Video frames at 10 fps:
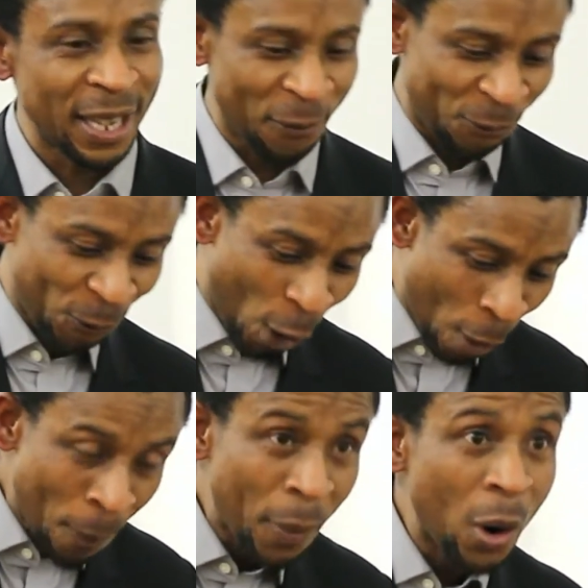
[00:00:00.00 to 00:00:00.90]
a
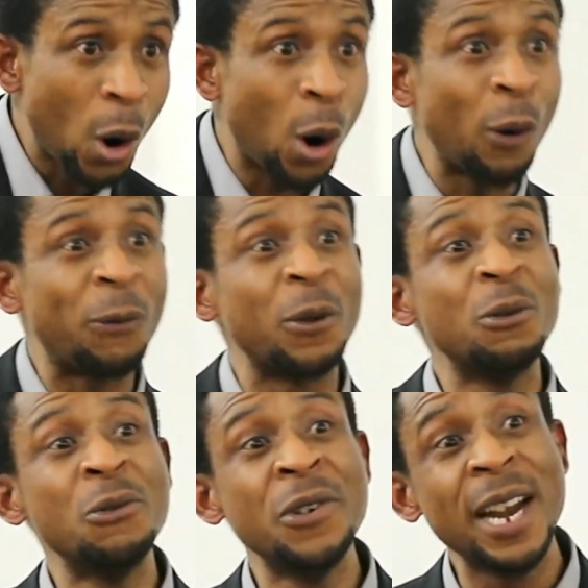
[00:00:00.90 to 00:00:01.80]
form of
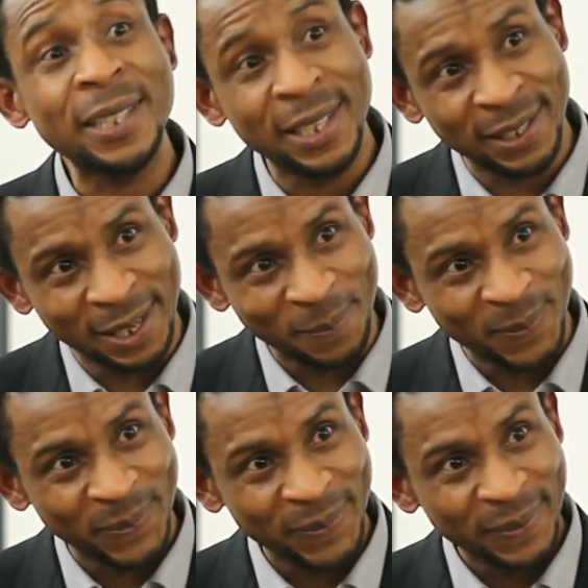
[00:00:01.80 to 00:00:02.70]

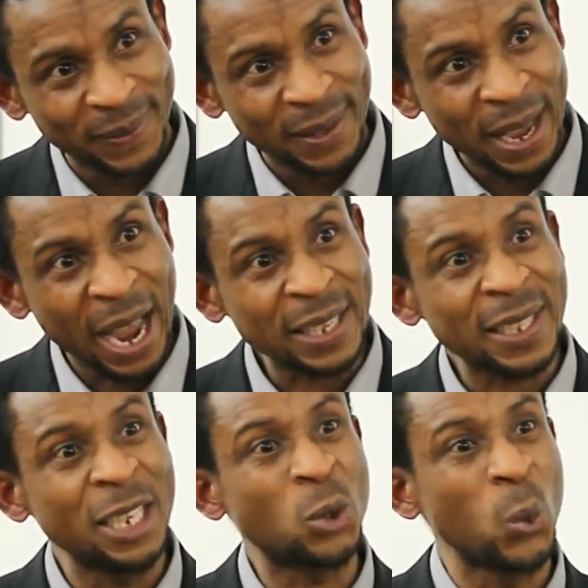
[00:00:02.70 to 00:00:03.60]
racism
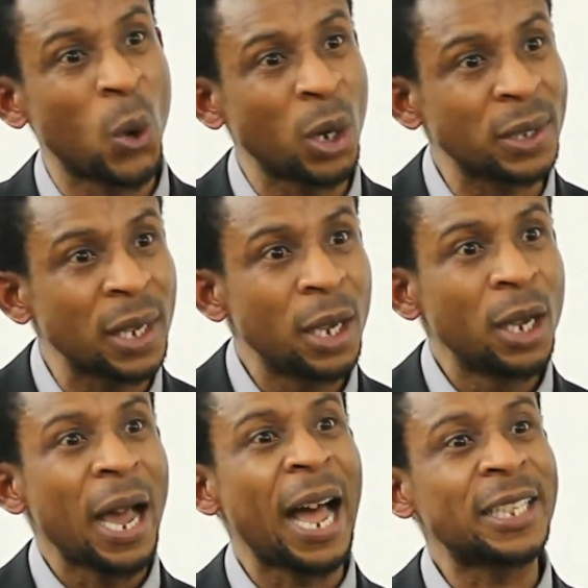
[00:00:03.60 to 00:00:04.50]
as it was
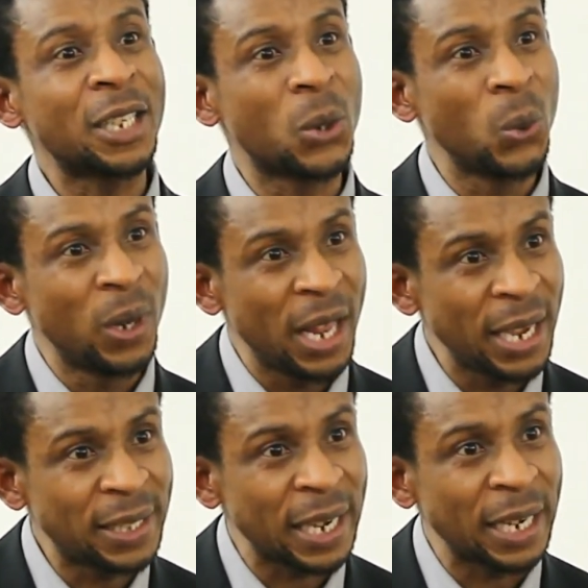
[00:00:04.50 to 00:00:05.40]

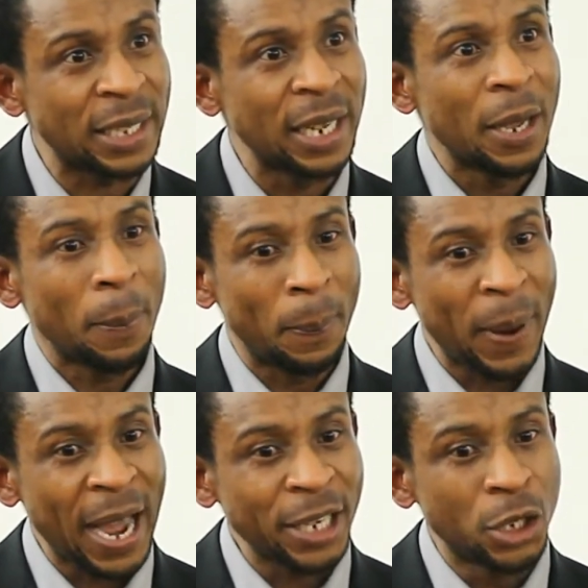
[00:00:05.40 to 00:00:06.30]
articulated
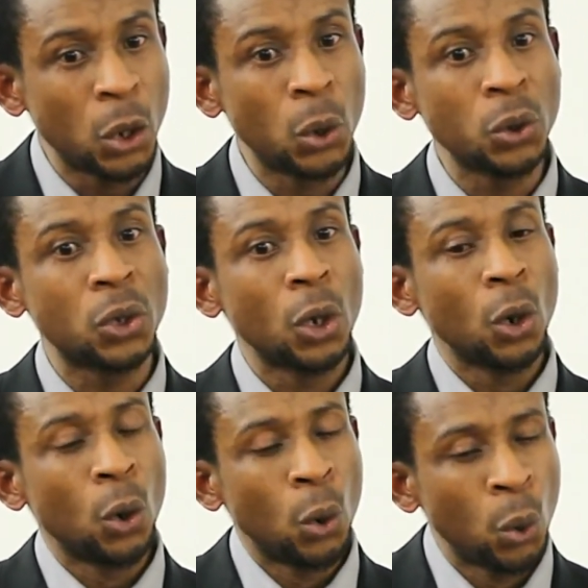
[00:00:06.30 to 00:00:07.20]
by
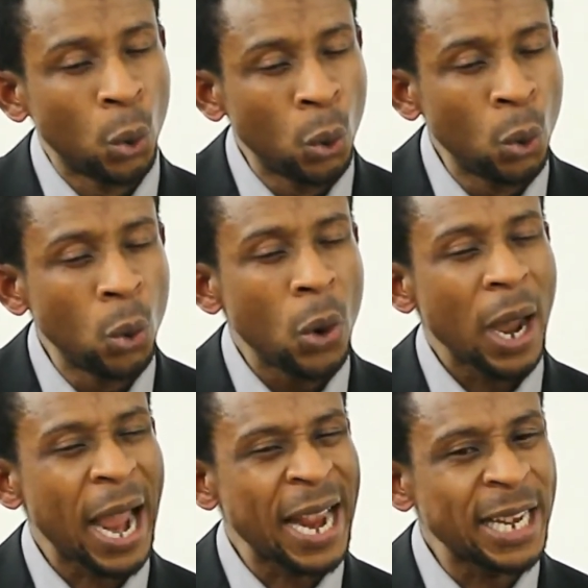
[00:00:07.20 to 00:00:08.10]
those
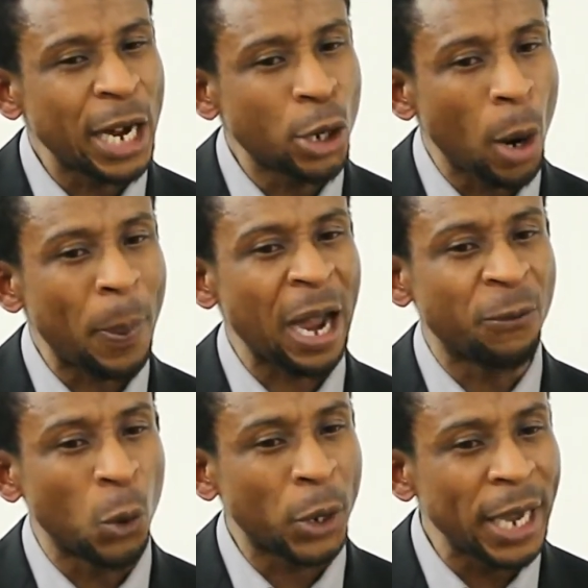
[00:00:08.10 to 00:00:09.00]
who ended up
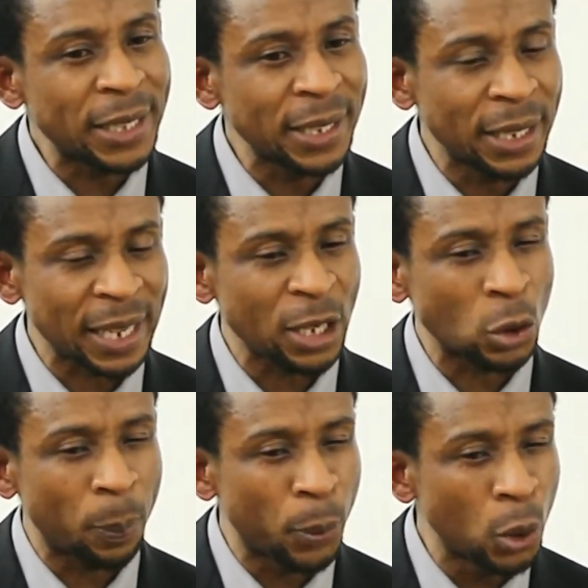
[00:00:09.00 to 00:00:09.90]
advocating it, I
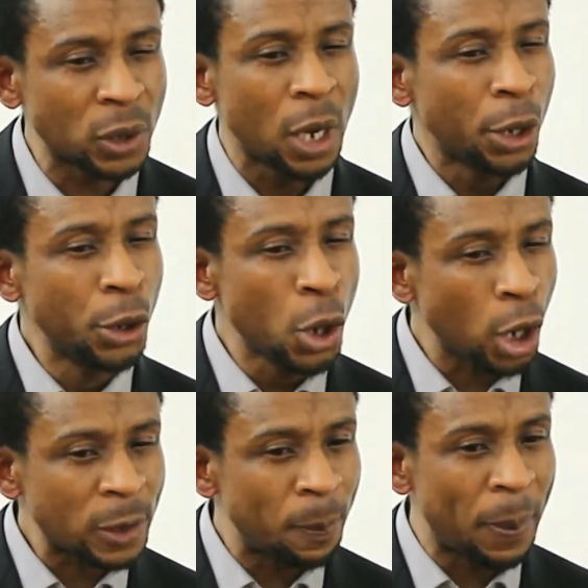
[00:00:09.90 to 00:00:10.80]
suppose,
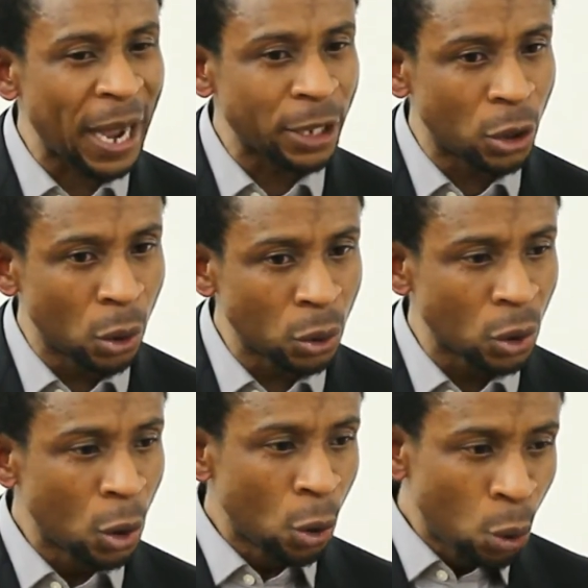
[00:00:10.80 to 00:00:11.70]
not by those
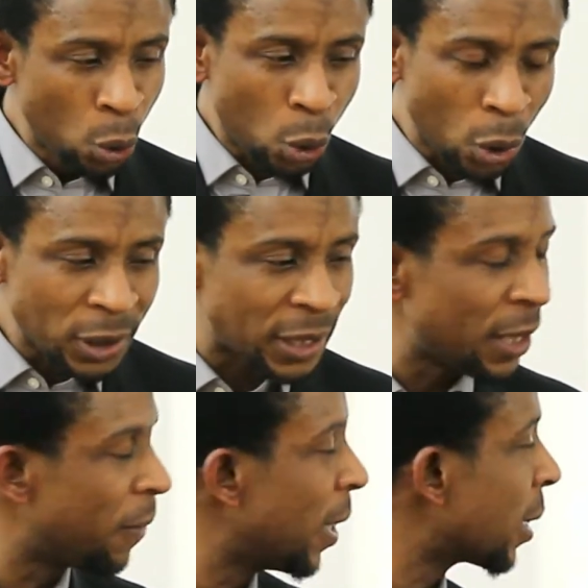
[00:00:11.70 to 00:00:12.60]
who
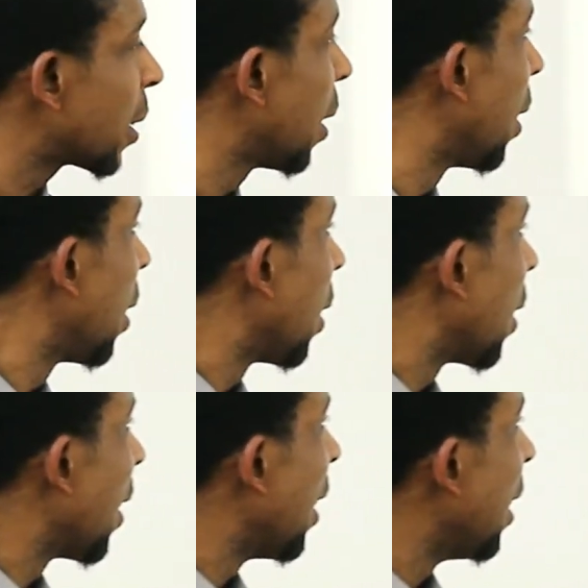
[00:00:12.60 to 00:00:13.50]
conceived it.
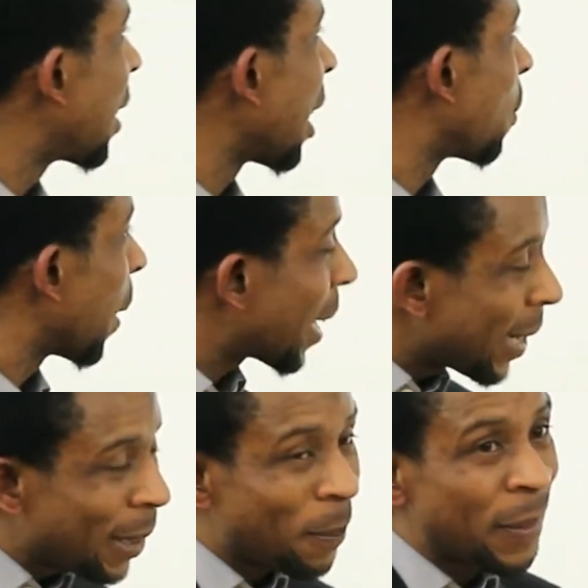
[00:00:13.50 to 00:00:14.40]
It has
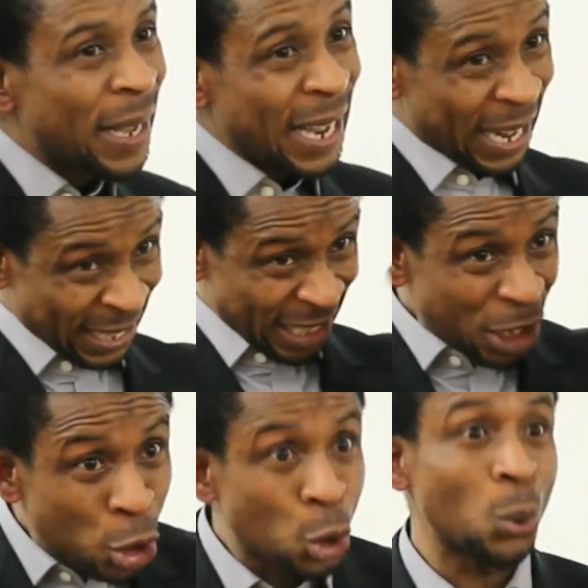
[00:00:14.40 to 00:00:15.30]
become an
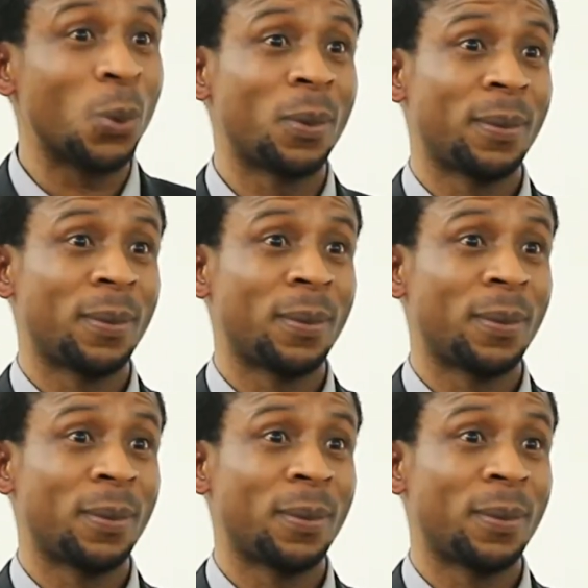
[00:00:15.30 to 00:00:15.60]
issue,